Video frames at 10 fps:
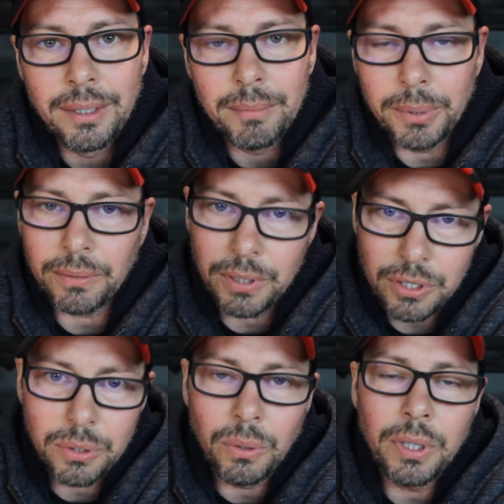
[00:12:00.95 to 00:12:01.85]
but we
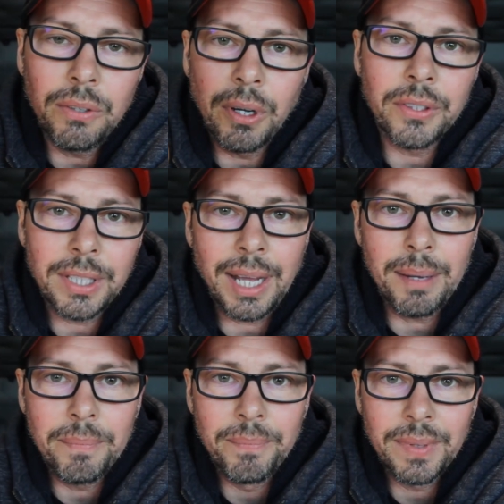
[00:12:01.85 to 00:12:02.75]
saw only one
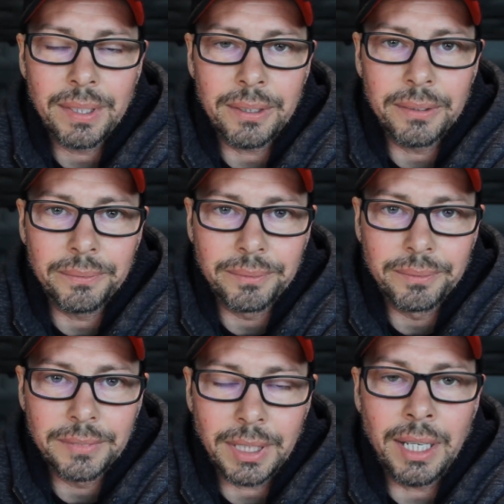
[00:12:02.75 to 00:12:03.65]
time, you know,
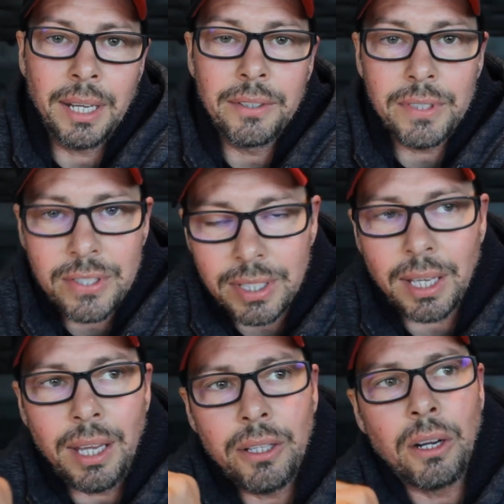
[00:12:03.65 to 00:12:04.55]
and we
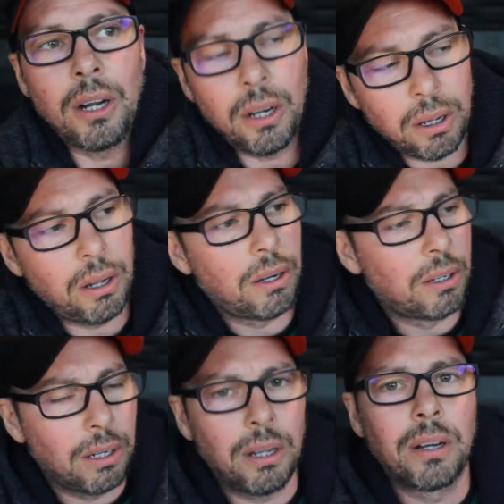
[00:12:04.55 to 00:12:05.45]
stayed a long,
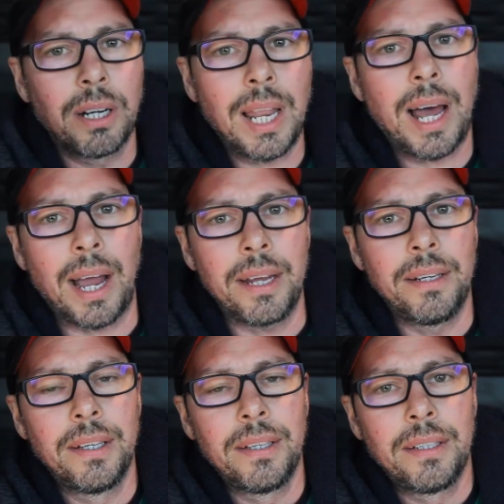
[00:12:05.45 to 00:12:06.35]
long line,
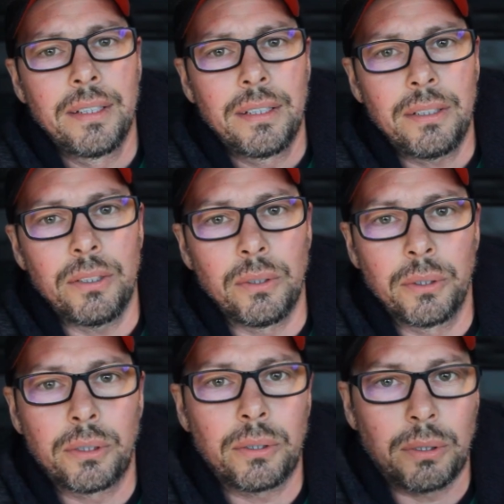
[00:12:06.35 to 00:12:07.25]
you
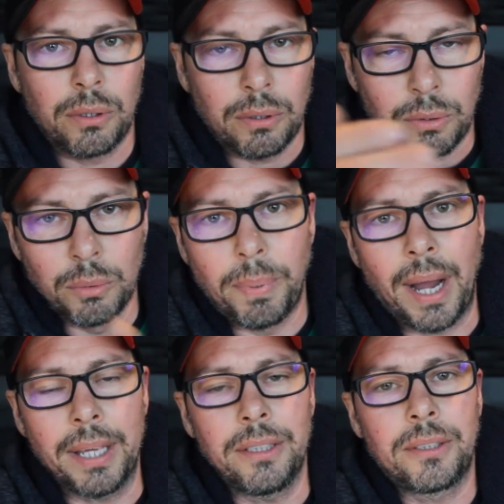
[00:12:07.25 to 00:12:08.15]
know, to
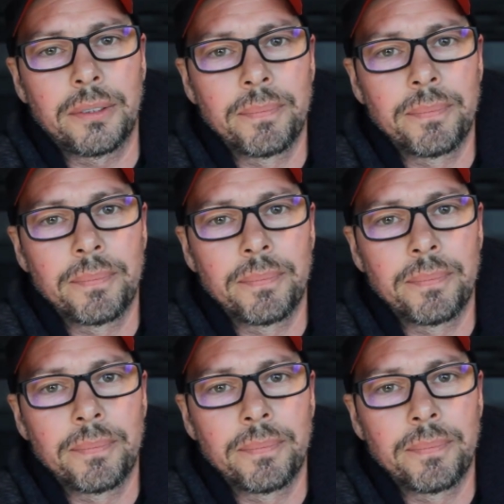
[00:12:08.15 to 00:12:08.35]
buy it.